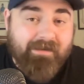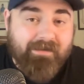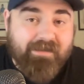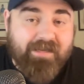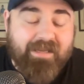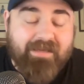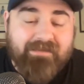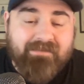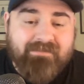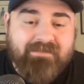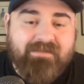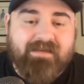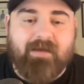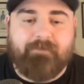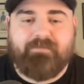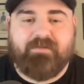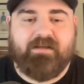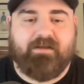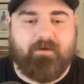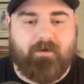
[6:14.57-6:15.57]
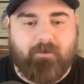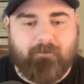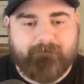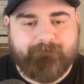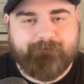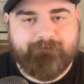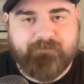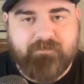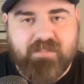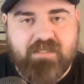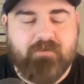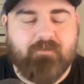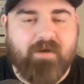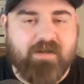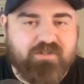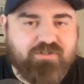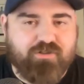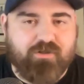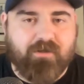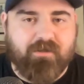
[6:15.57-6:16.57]
Kaden did not play at all he
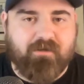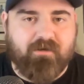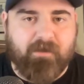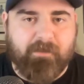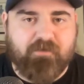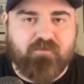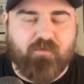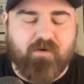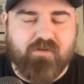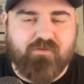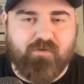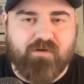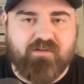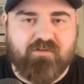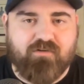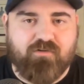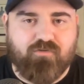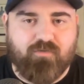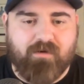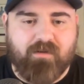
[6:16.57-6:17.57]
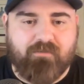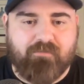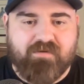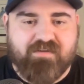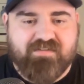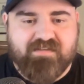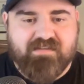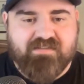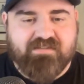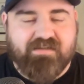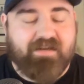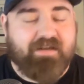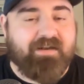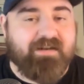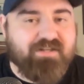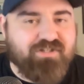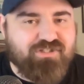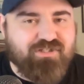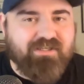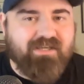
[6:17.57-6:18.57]
redshirted during the 2022-23 season. And
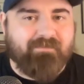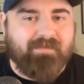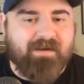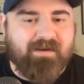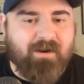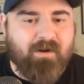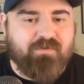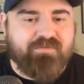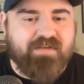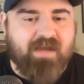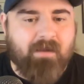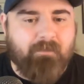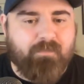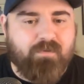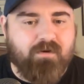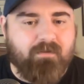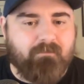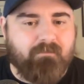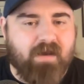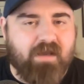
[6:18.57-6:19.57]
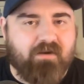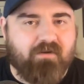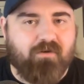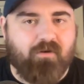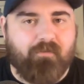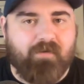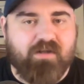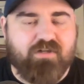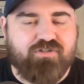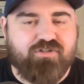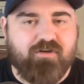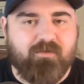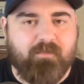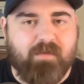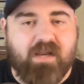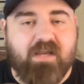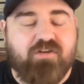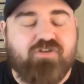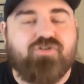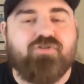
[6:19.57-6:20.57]
initially in my notes, I put medical redshirt,
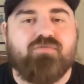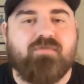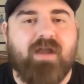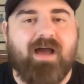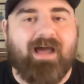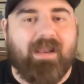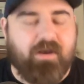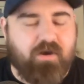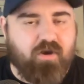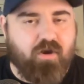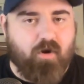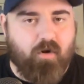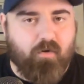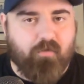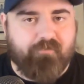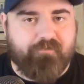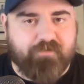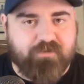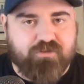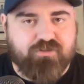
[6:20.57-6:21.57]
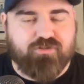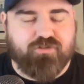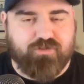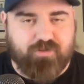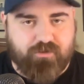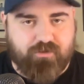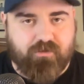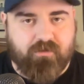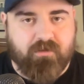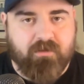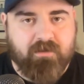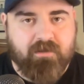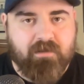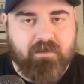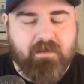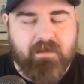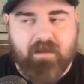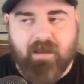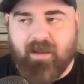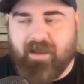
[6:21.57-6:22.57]
but I do not know for sure.
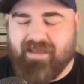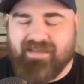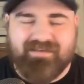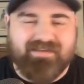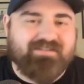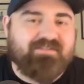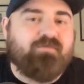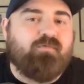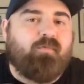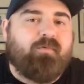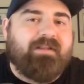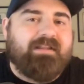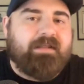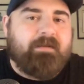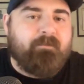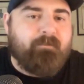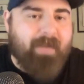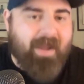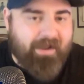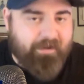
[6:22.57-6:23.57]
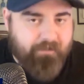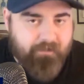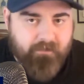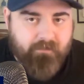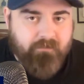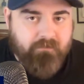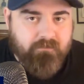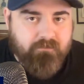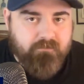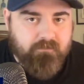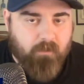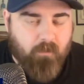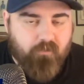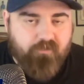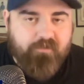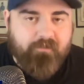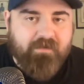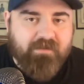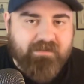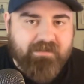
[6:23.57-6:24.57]
Uh, it doesn't really matter
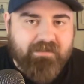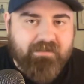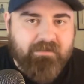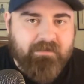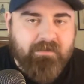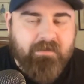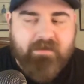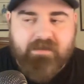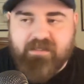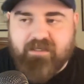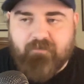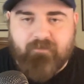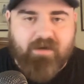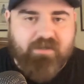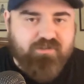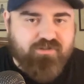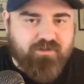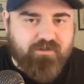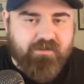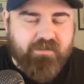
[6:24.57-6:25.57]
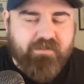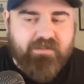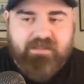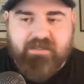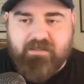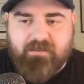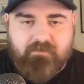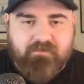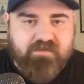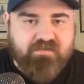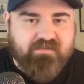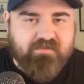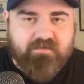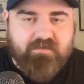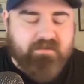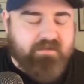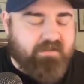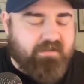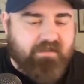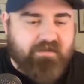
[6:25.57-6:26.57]
ultimately he redshirted he does
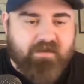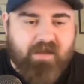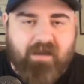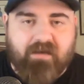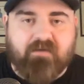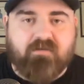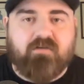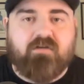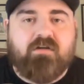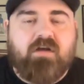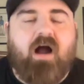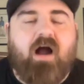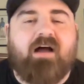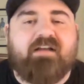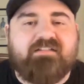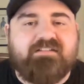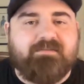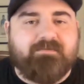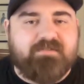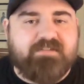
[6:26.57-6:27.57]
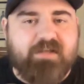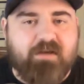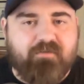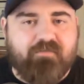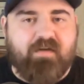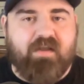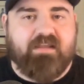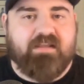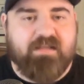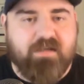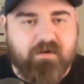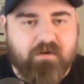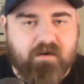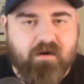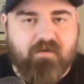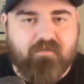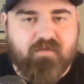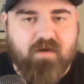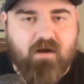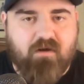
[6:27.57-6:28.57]
he did not cost himself a year
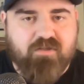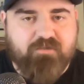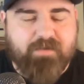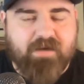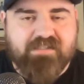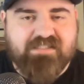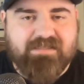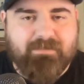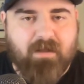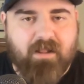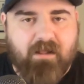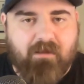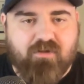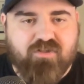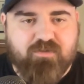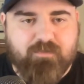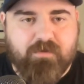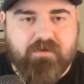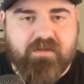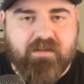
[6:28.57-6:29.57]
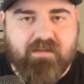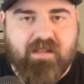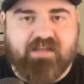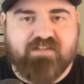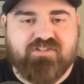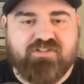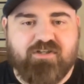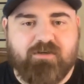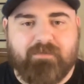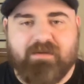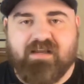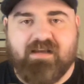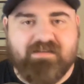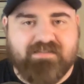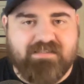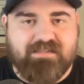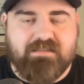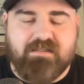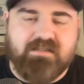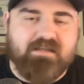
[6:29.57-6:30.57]
of college basketball eligibility last year because
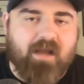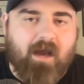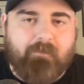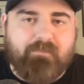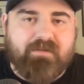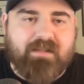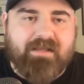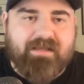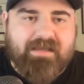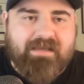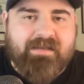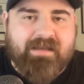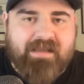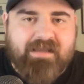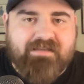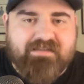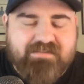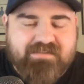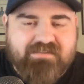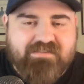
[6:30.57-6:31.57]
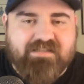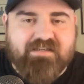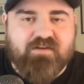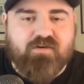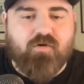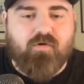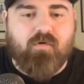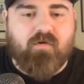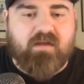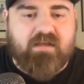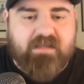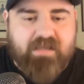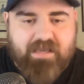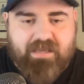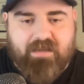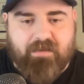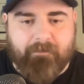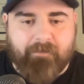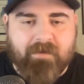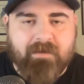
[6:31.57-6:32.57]
he did not play in a single
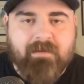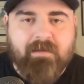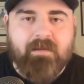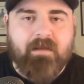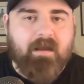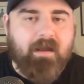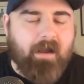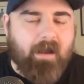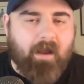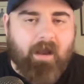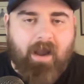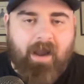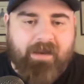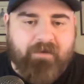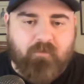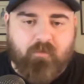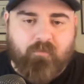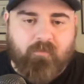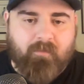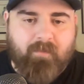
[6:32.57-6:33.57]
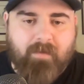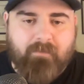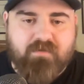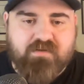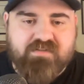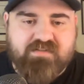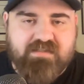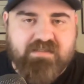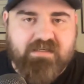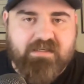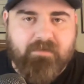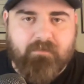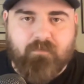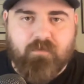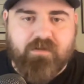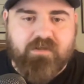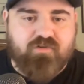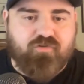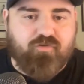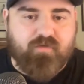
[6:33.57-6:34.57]
game uh, i don't remember seeing him
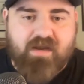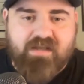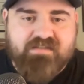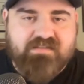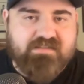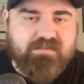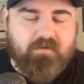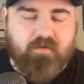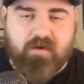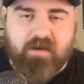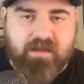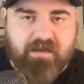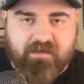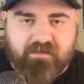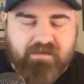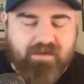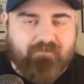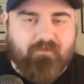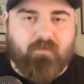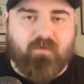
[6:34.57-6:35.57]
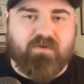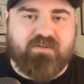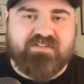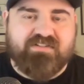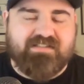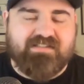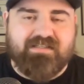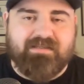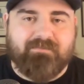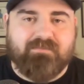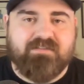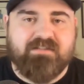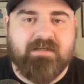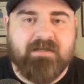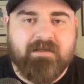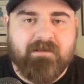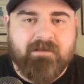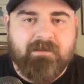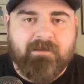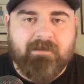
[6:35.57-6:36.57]
really dressed and uh, it never really seemed
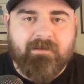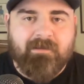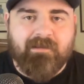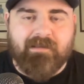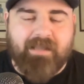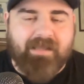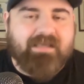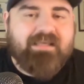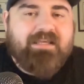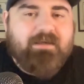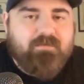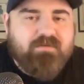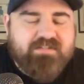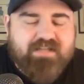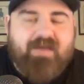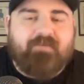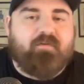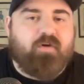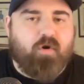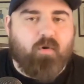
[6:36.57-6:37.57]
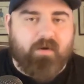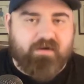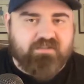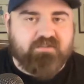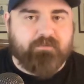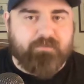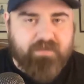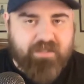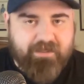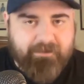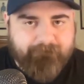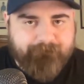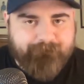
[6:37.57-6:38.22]
like he was ever going to play